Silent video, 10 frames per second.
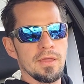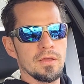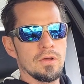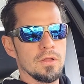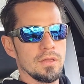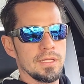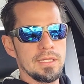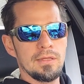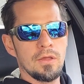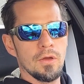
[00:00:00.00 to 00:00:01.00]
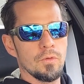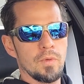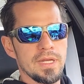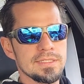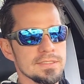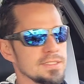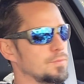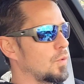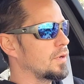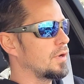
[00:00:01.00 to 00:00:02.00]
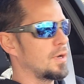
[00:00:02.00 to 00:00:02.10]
They call it like eco, race, and sport,